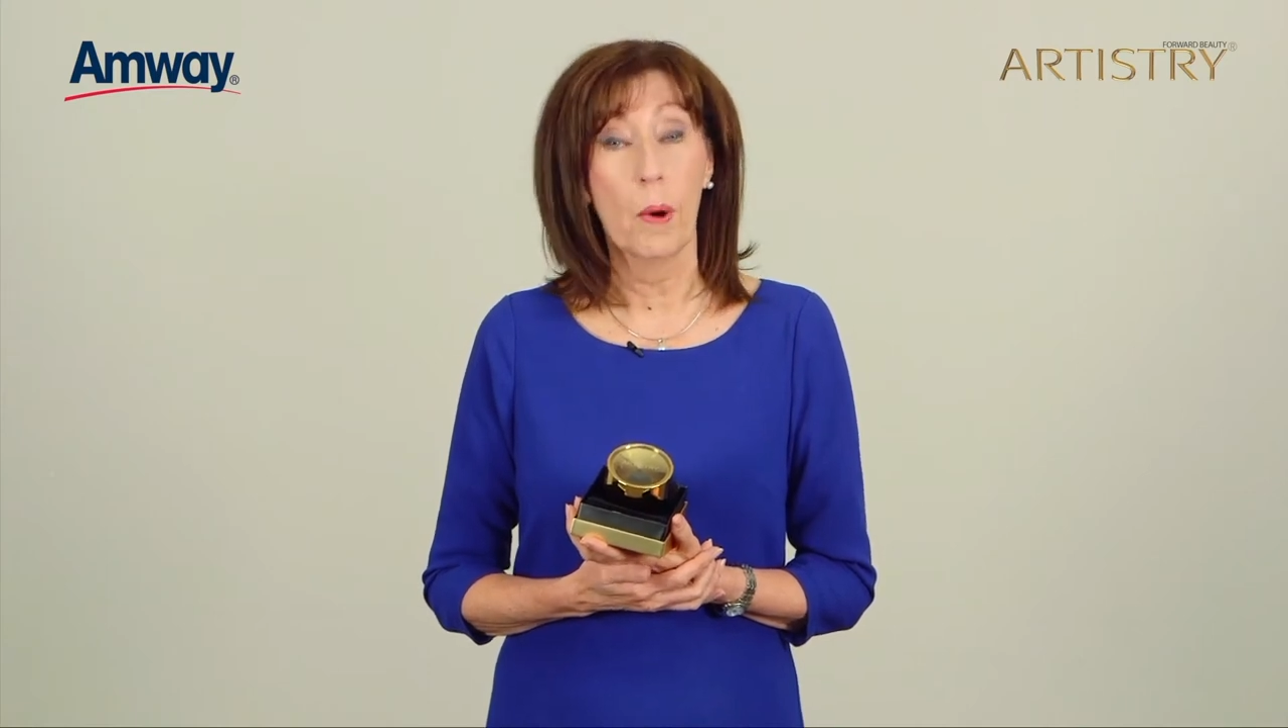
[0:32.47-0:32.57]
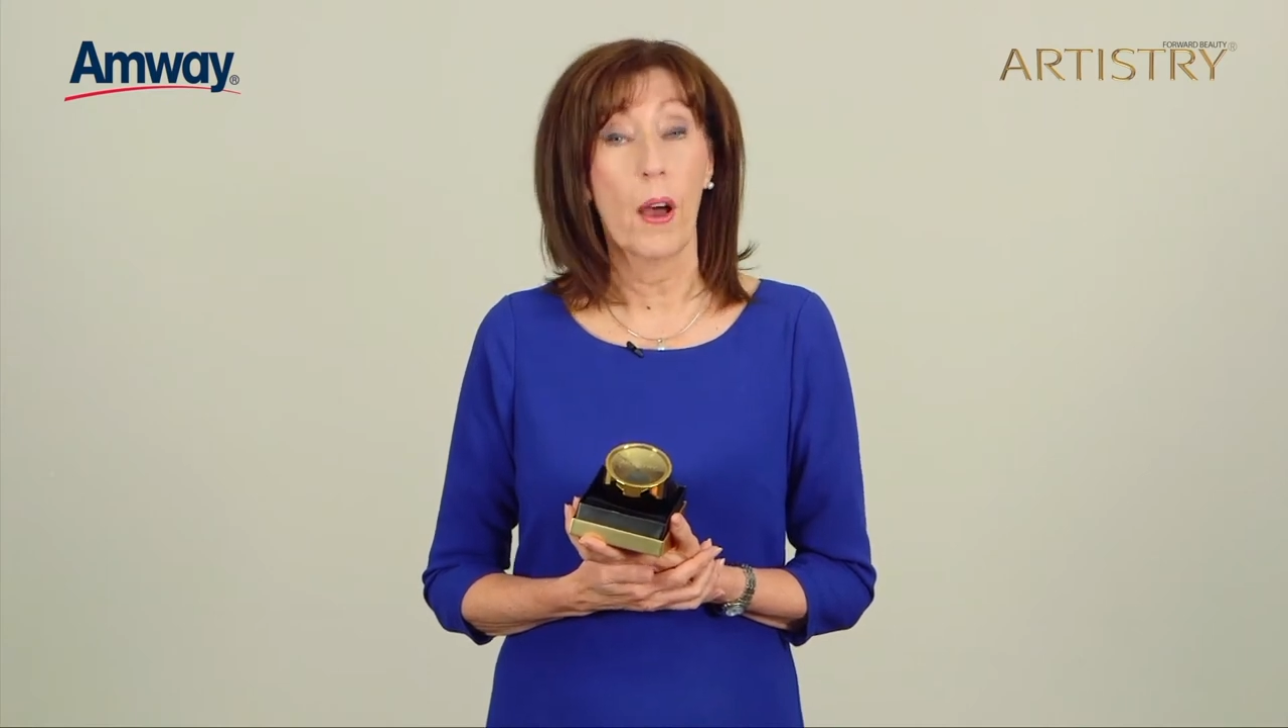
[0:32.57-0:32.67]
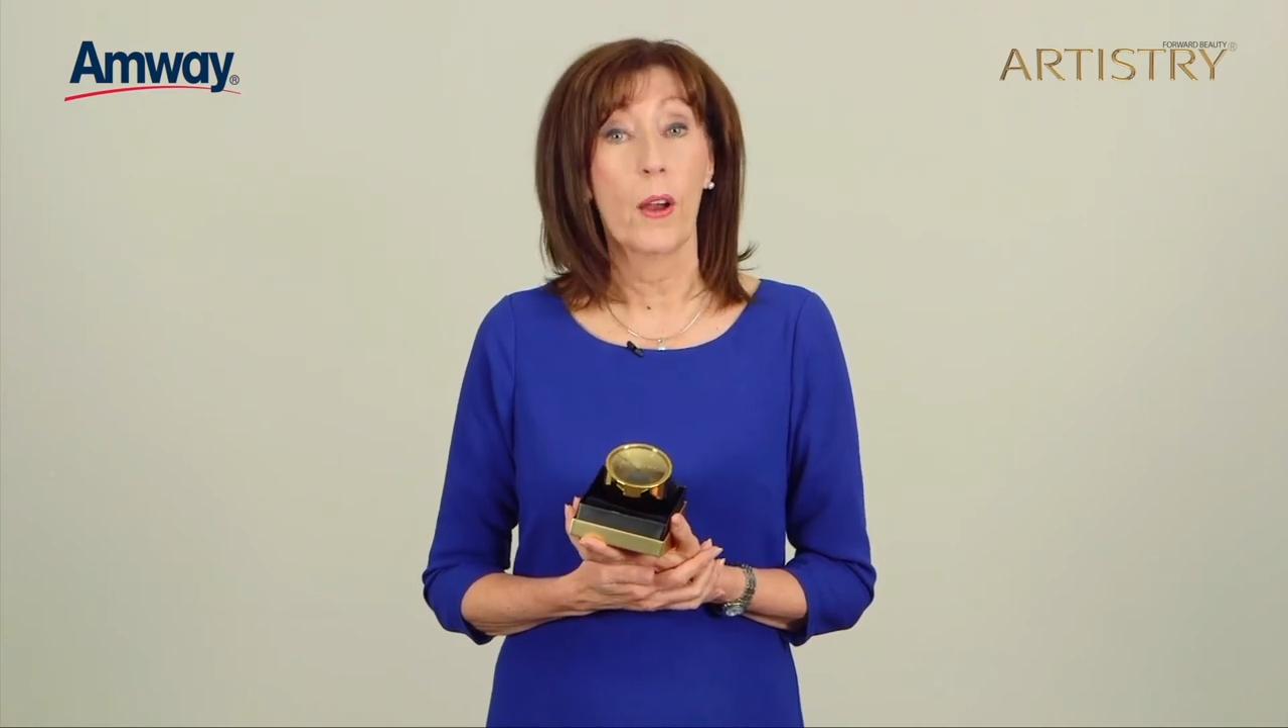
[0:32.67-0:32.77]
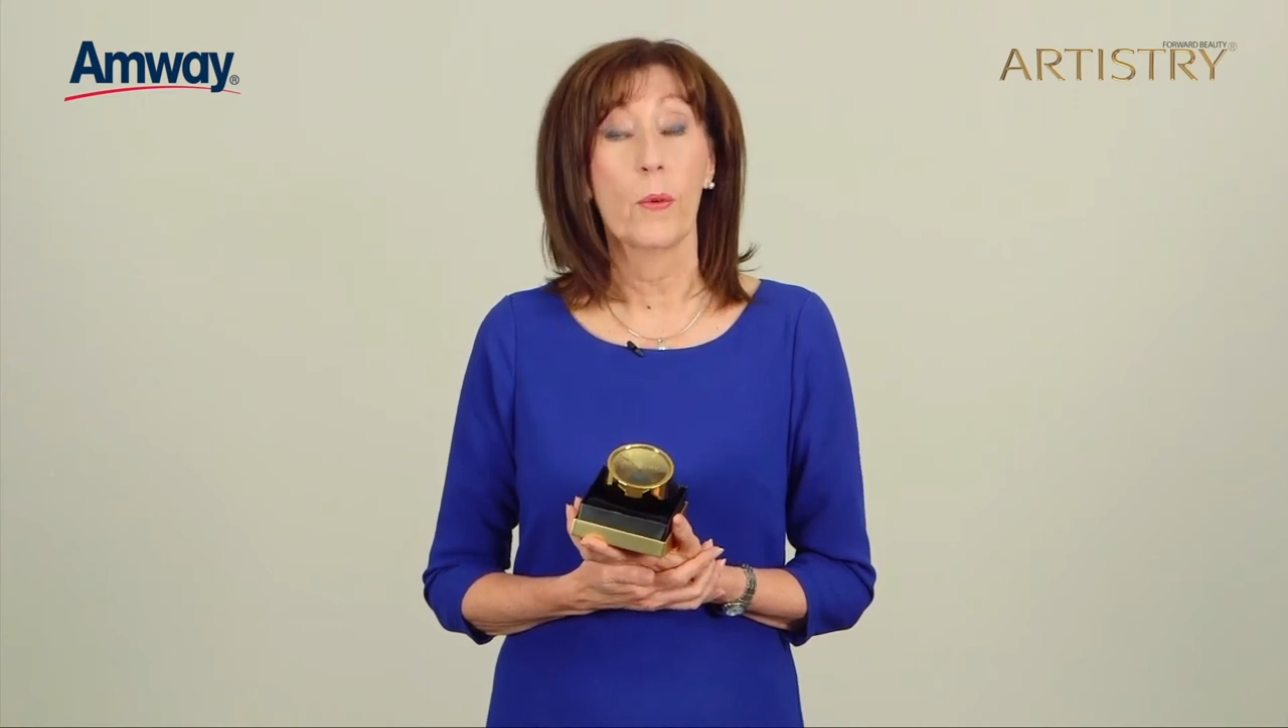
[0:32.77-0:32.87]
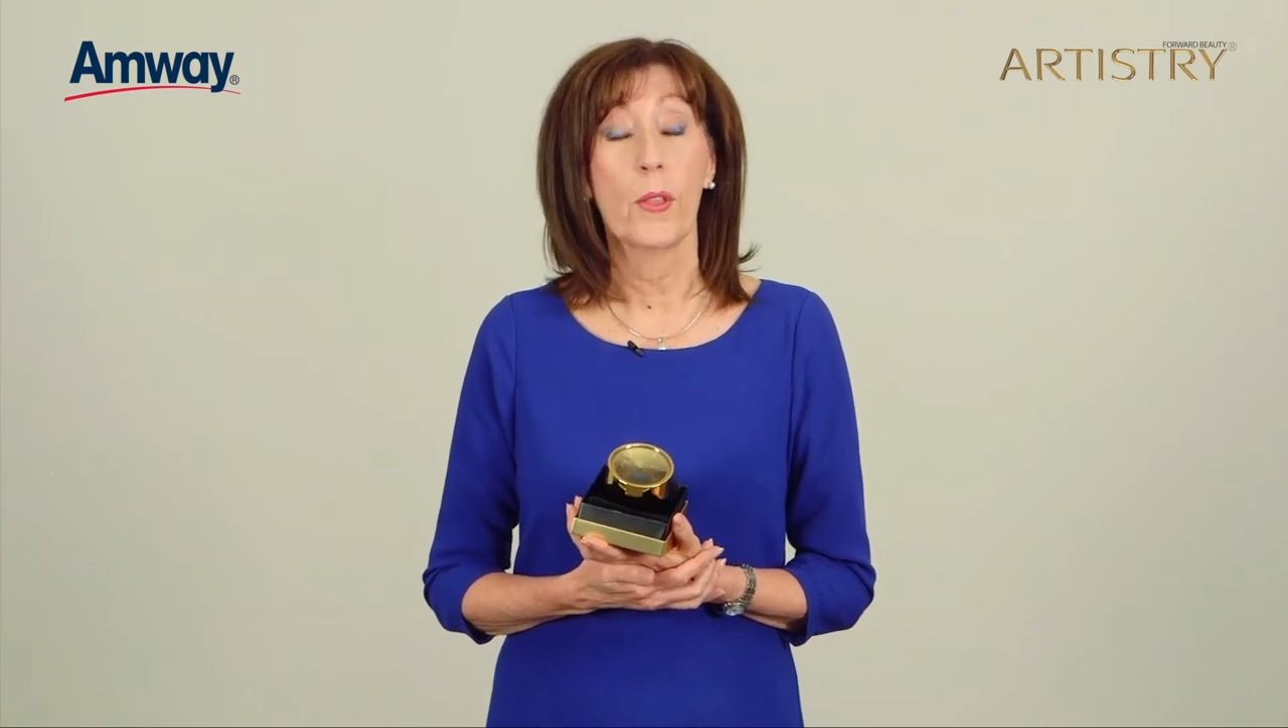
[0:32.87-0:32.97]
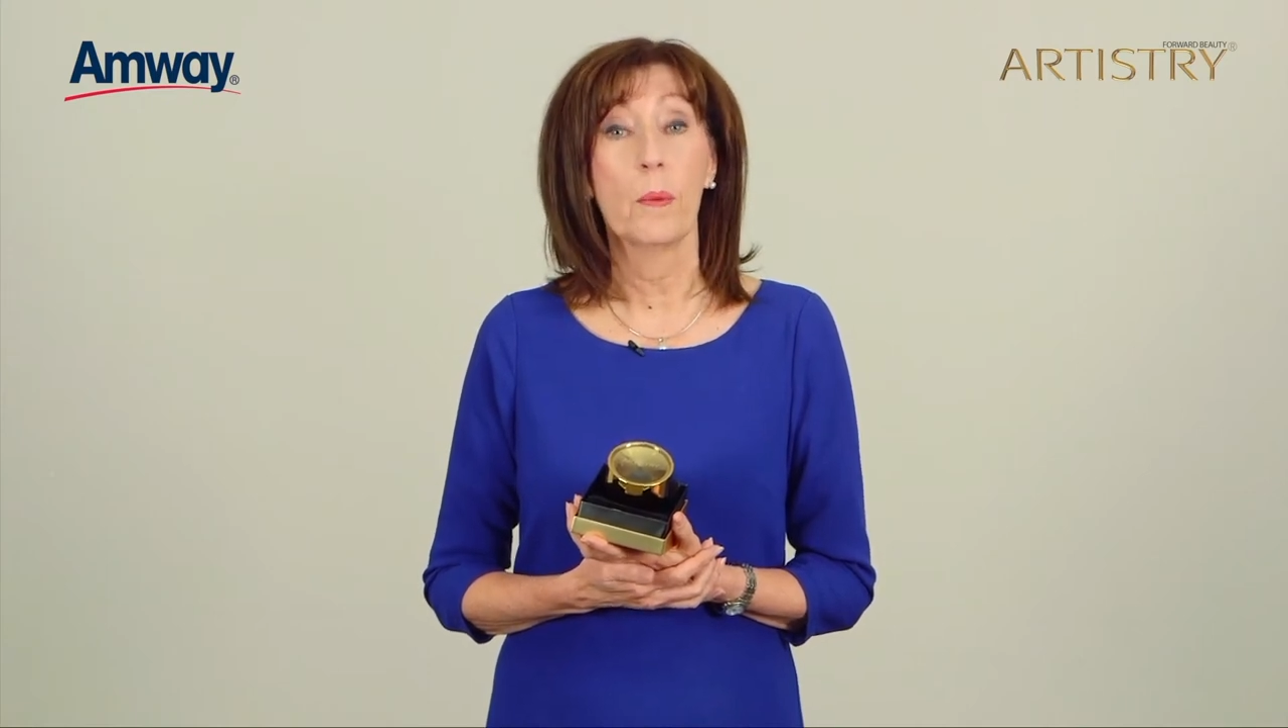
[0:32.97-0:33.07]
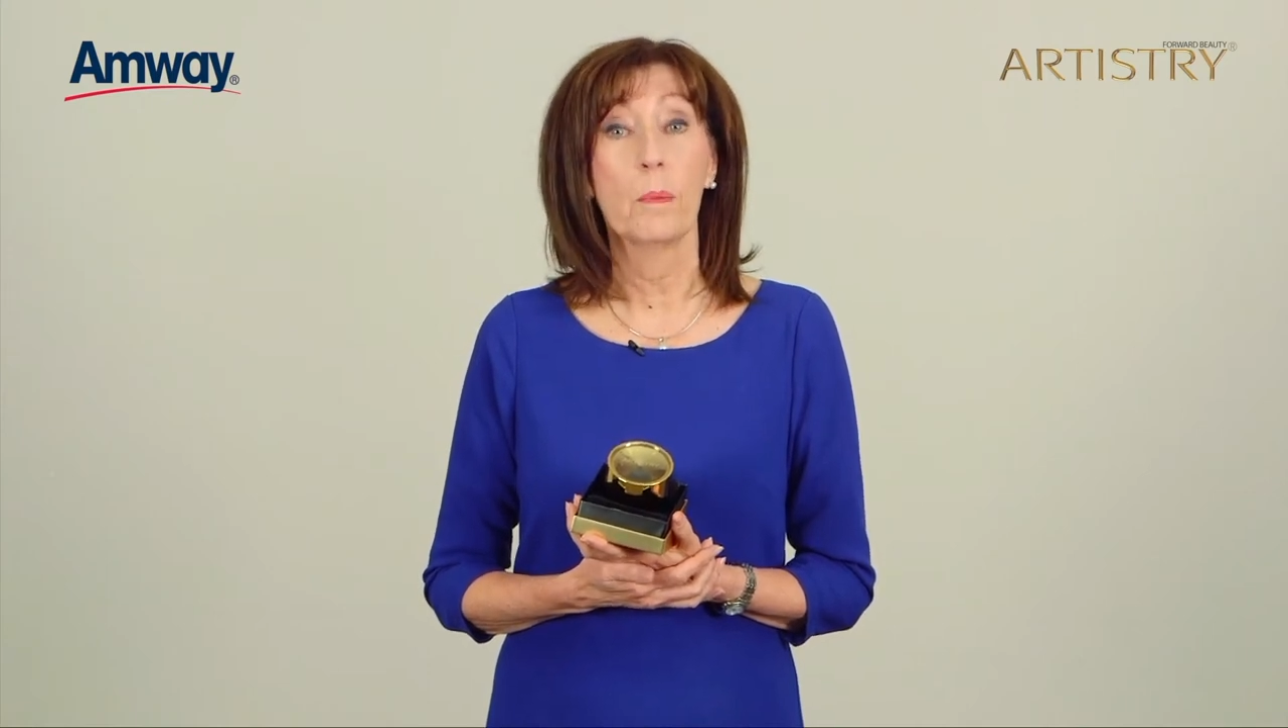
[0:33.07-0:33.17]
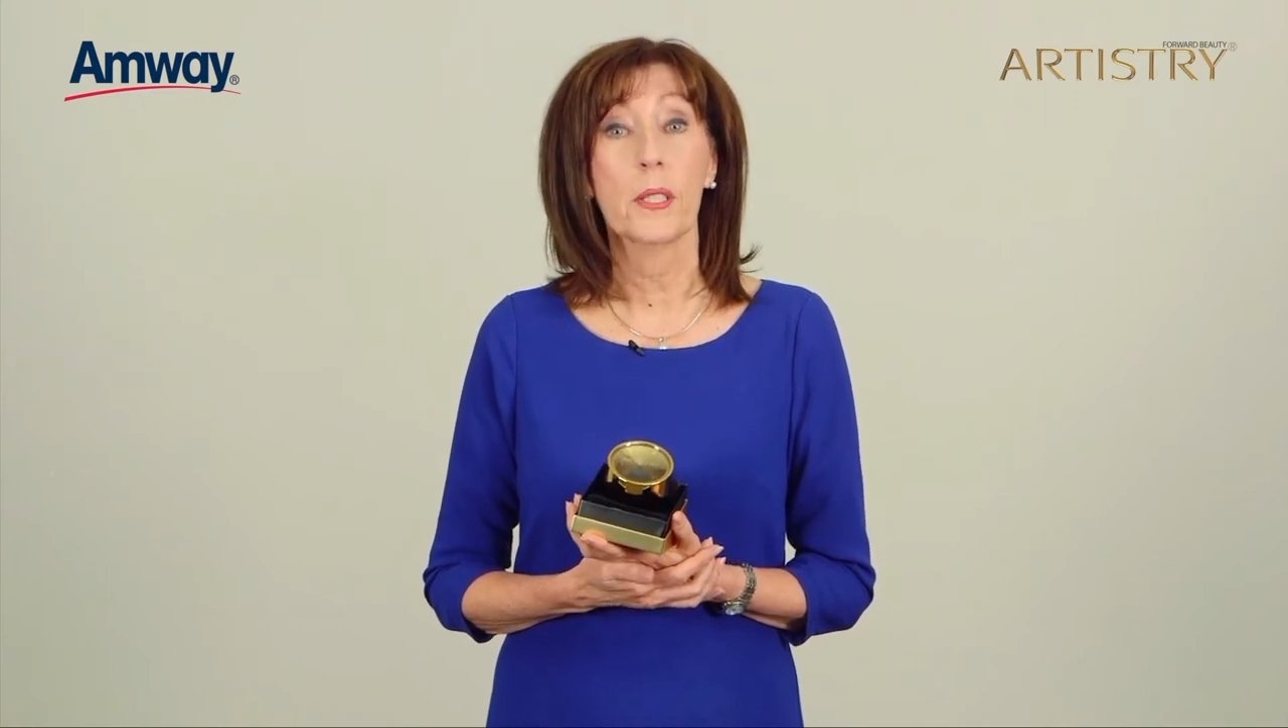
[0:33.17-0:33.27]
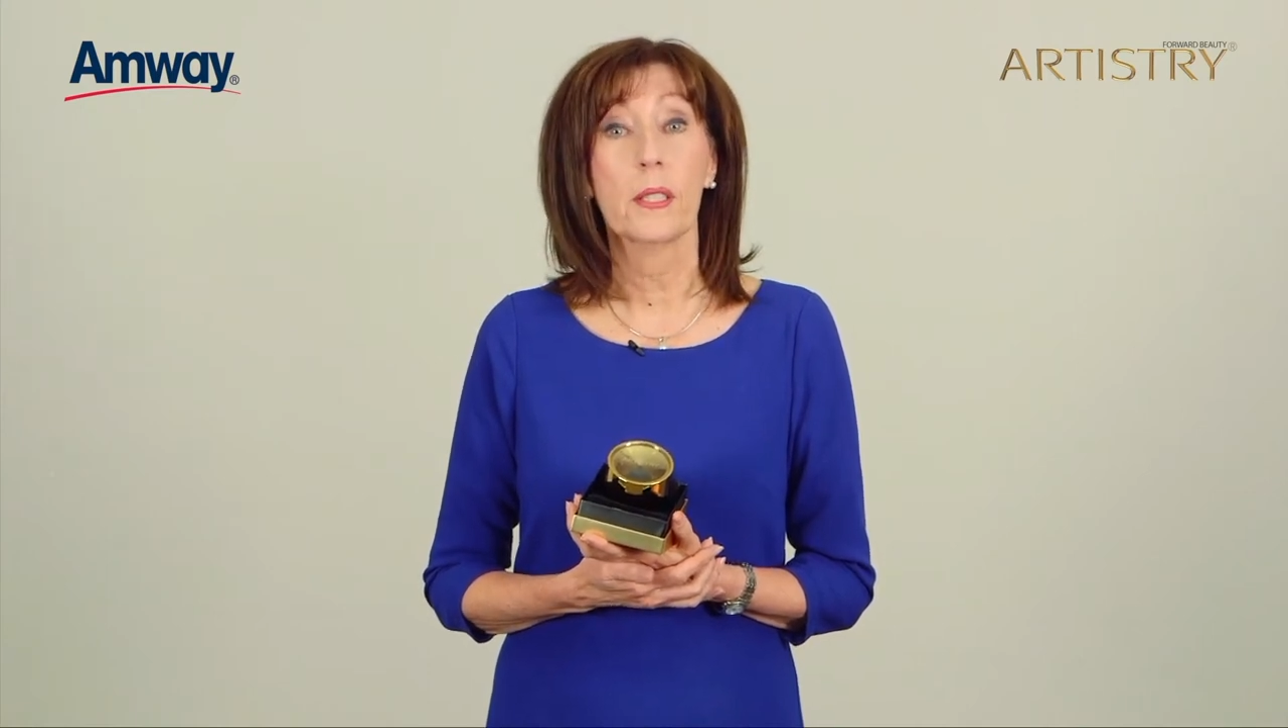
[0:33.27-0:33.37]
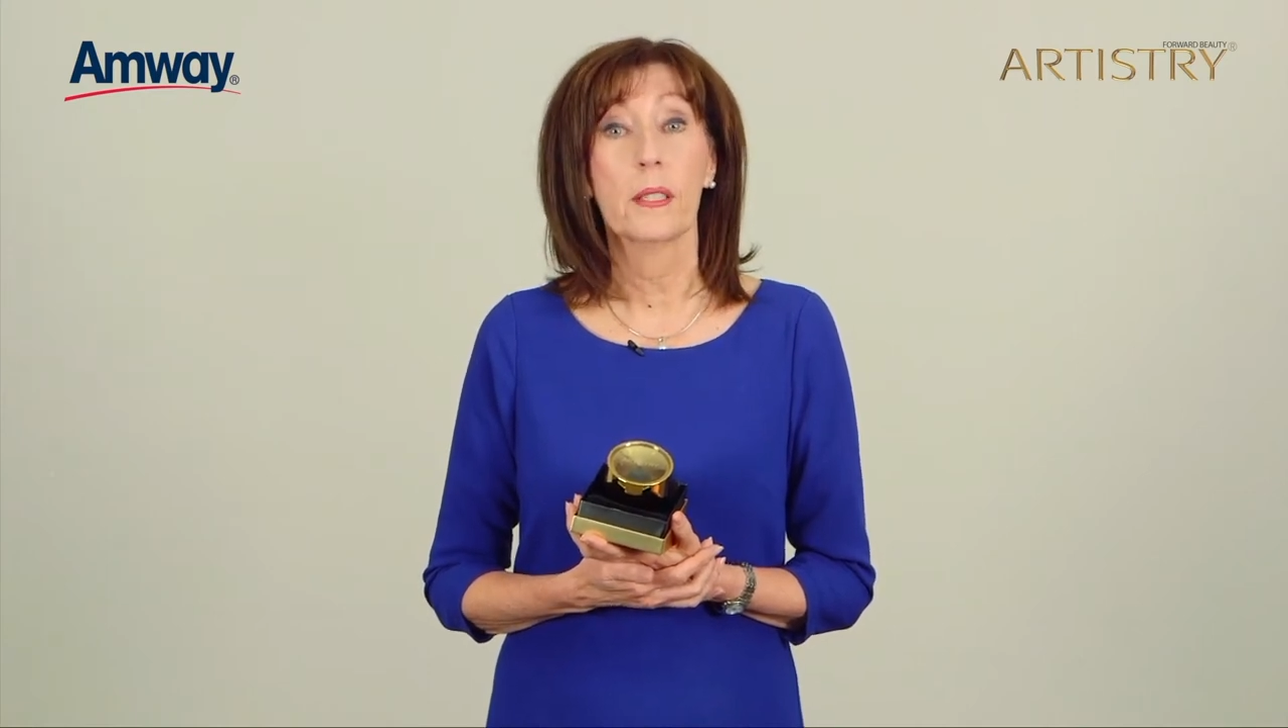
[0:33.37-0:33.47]

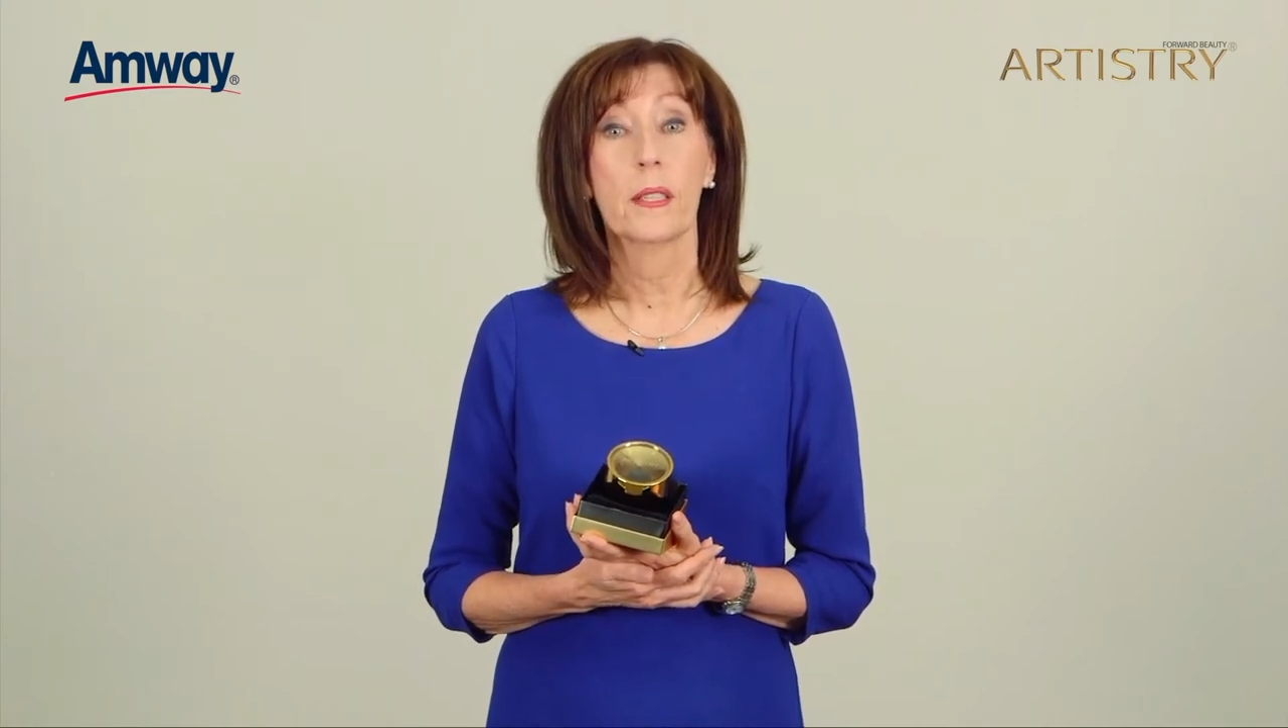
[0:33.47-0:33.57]
biorhythms